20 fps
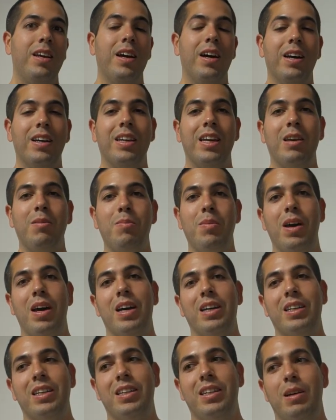Yeah, I came
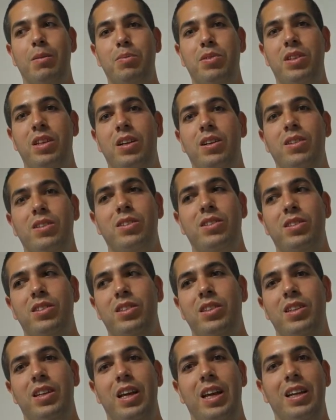back
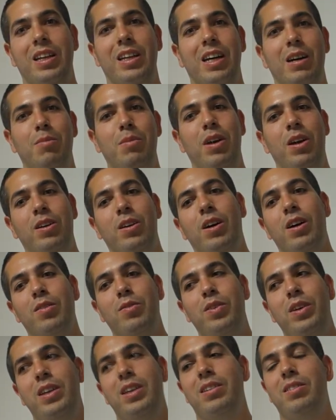upstairs and got me a
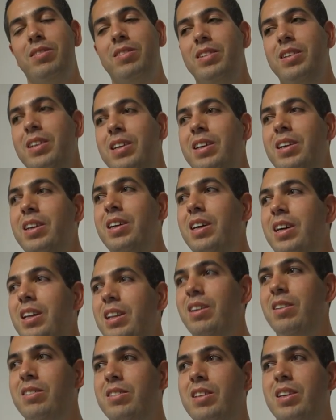coffee. Yeah. And
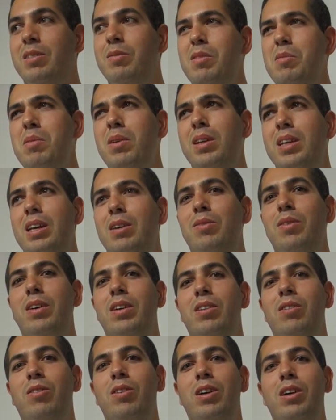I was like, hey, and I was
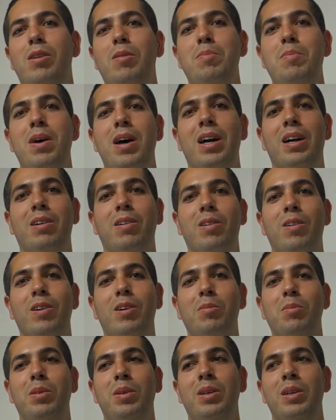still asleep. Back
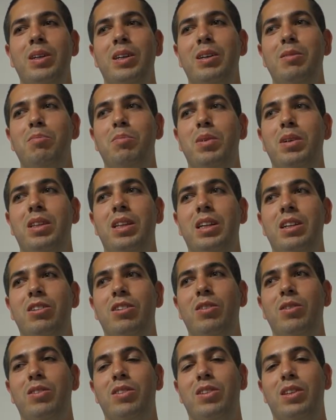rub. But then
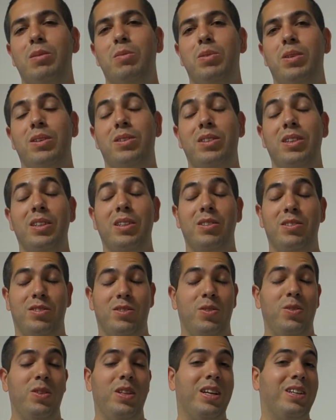she was asleep, so I said,
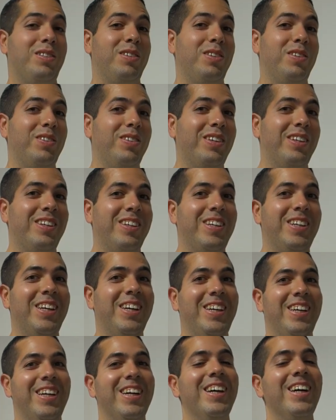screw that too.
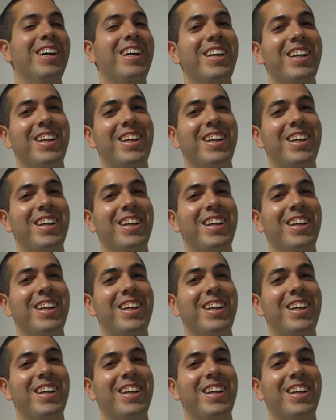Yeah.